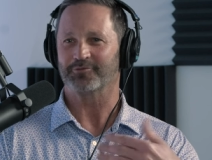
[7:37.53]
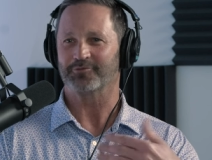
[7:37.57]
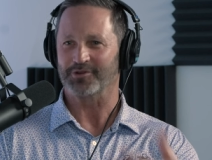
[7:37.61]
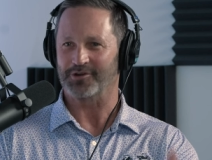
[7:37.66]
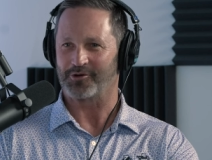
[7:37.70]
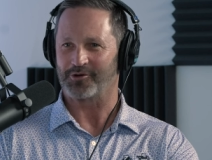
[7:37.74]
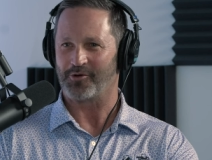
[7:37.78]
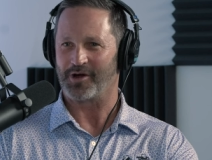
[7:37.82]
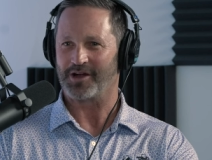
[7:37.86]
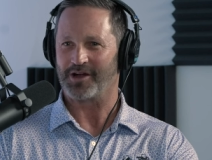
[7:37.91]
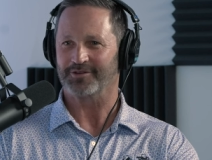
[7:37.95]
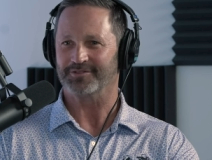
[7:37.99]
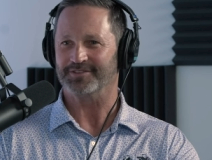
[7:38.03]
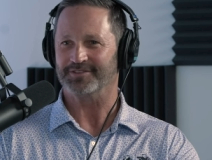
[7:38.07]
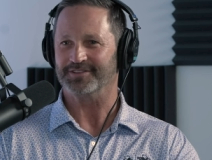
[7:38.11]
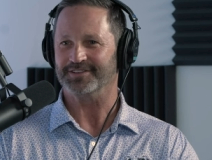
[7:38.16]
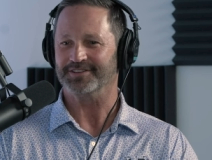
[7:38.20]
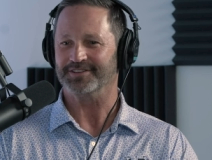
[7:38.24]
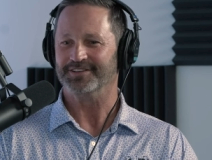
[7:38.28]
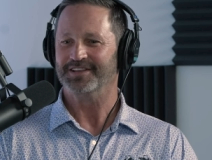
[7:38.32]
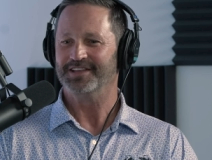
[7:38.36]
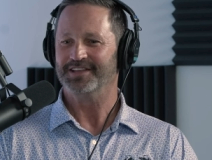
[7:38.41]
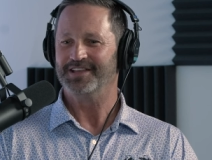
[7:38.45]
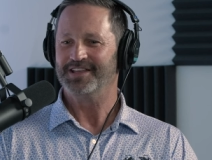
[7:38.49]
we acquired
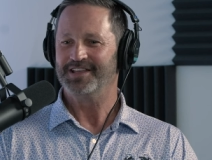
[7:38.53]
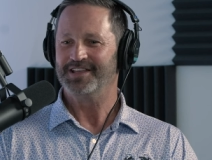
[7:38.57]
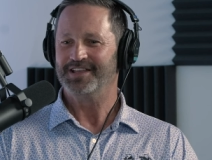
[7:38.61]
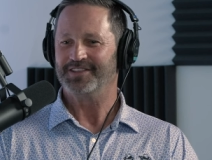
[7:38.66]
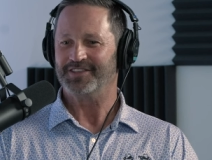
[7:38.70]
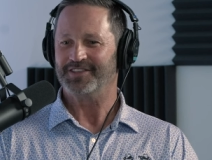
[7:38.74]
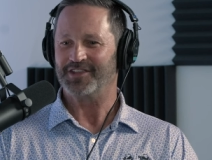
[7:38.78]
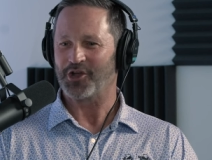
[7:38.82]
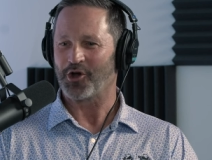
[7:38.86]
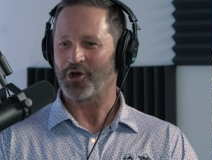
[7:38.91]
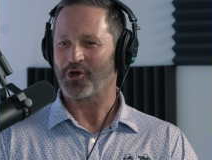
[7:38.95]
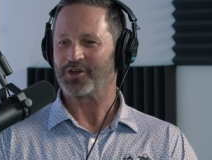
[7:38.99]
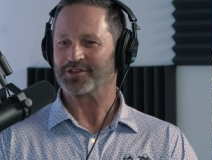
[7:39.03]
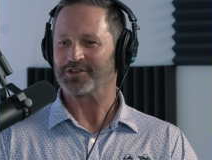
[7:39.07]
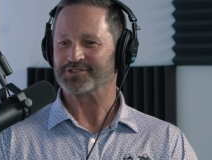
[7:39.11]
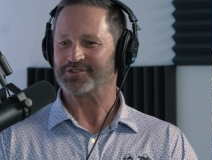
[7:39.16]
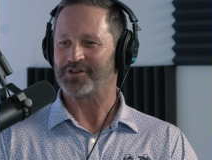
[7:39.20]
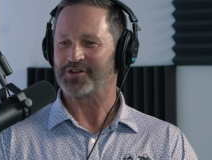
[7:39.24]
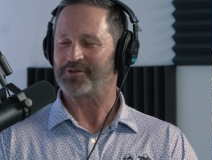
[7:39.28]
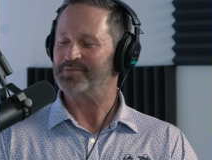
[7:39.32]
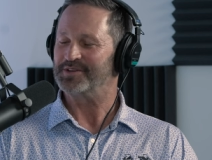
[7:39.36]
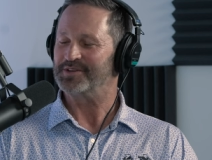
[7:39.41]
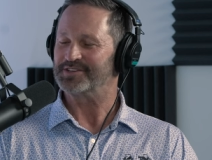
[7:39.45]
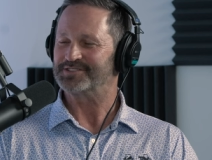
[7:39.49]
the the
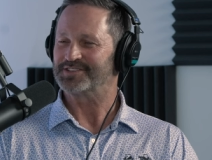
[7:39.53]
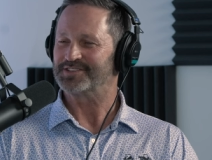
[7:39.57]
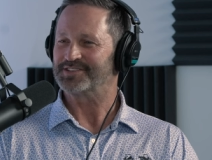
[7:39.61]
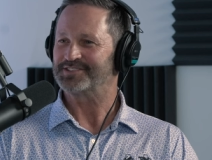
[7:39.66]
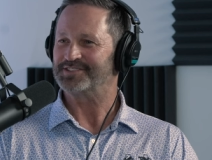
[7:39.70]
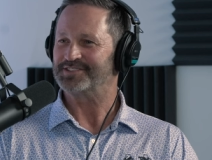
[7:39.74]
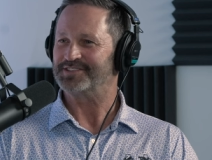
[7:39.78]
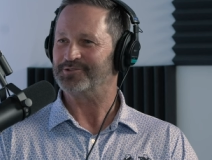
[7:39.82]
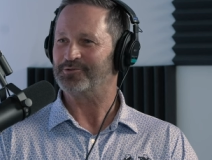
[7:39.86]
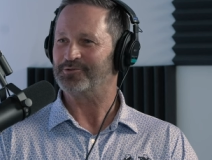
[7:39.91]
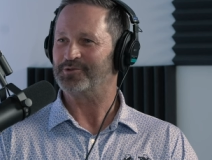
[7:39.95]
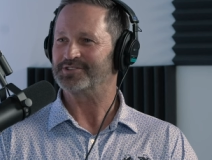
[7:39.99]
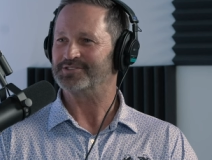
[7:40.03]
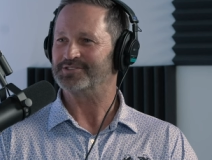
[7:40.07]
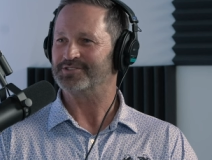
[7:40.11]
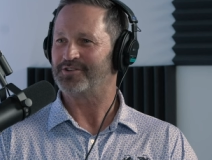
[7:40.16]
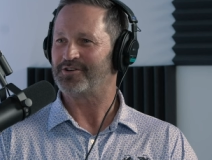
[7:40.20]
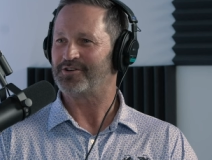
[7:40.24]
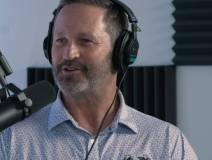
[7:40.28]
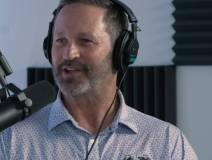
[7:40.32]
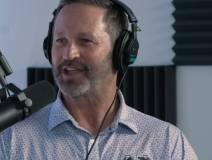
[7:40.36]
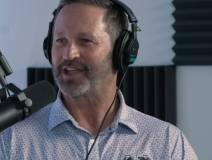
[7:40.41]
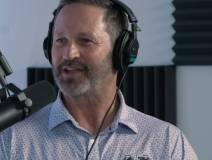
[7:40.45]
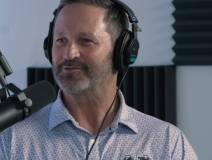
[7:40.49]
Arkansas business, and it wasn't
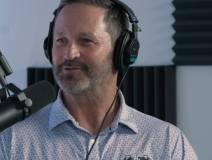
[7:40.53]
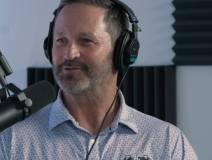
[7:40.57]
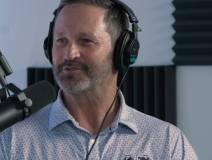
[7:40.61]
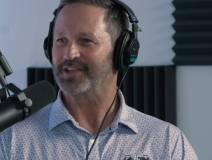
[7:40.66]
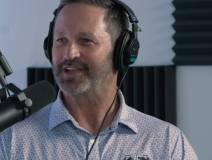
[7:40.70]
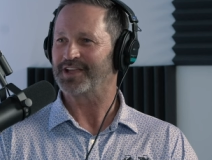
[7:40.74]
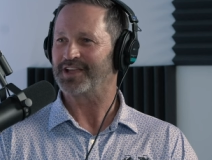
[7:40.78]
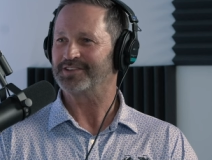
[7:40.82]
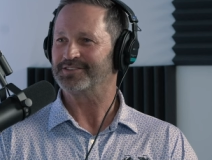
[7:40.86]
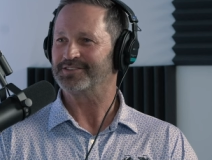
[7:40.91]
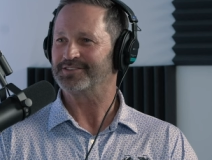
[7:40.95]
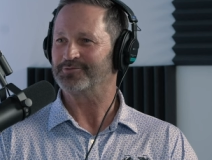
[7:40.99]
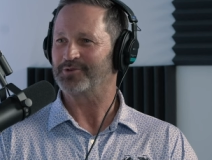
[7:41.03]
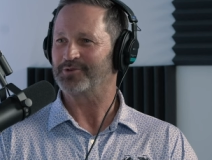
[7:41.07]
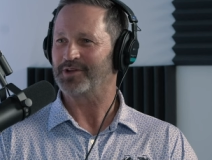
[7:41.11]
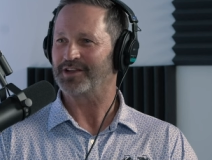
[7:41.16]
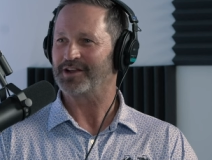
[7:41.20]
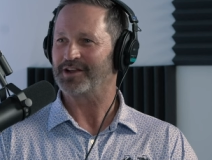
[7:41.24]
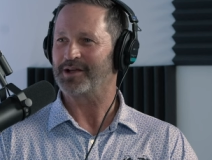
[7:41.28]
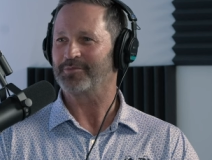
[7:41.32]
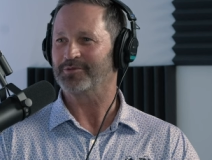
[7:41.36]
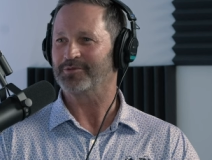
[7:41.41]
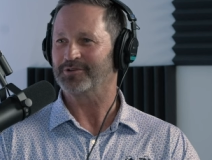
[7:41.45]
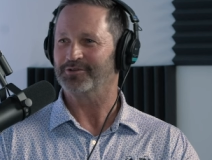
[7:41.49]
long after that that we
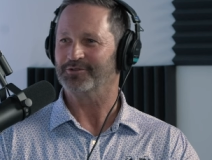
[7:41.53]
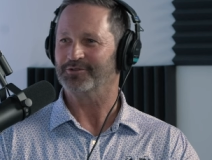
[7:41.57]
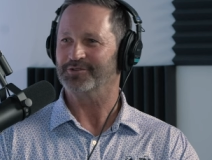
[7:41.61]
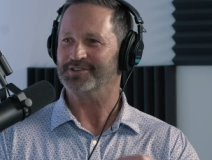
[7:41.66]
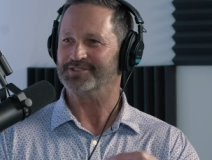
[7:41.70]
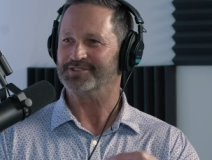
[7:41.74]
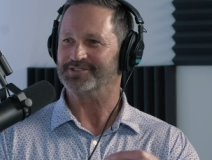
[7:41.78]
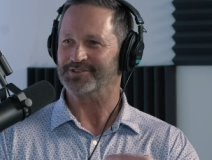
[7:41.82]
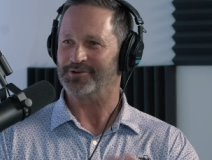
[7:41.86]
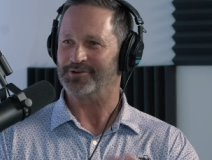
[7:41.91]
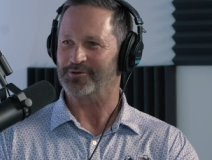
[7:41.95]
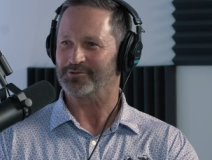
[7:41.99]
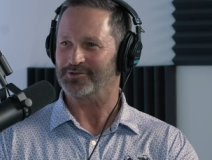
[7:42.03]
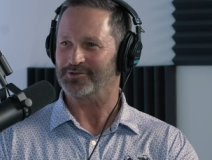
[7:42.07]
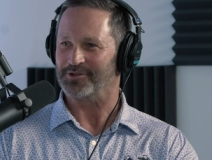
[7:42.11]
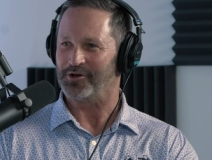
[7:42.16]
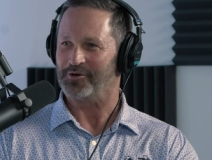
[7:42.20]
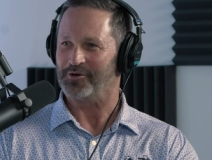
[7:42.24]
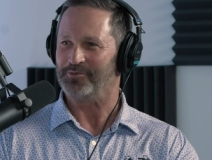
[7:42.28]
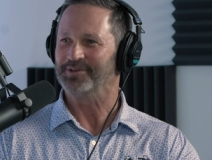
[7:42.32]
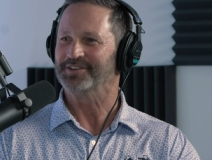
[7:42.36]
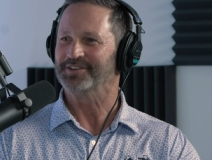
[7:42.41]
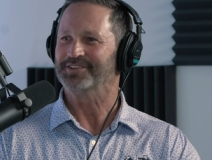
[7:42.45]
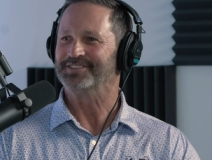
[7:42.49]
had opportunities in
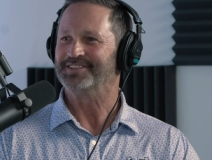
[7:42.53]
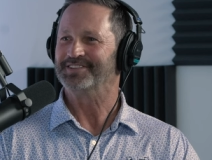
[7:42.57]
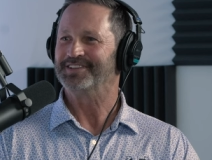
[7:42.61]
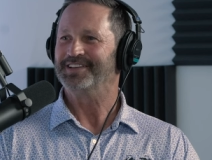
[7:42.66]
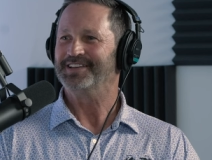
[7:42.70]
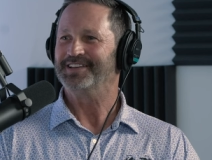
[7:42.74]
Oklahoma.